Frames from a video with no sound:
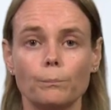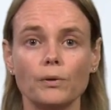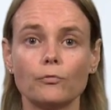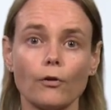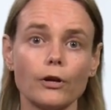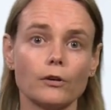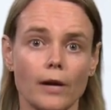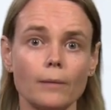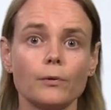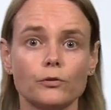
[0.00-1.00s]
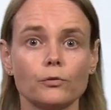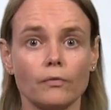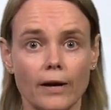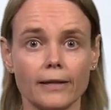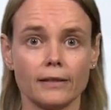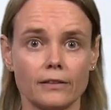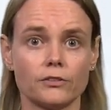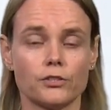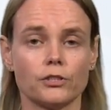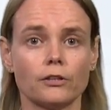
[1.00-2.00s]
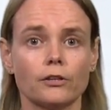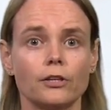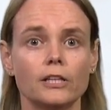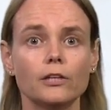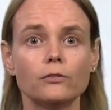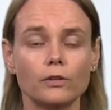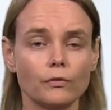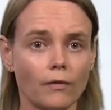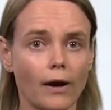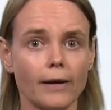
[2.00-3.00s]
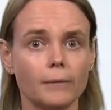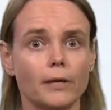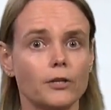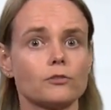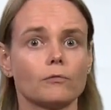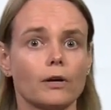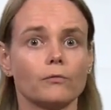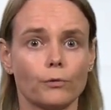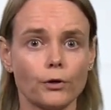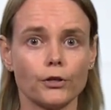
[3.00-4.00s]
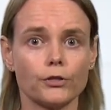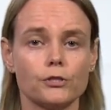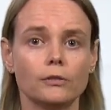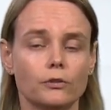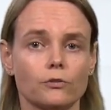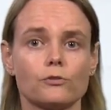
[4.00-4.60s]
Before you're able to find literature, you need to define based on what words you need to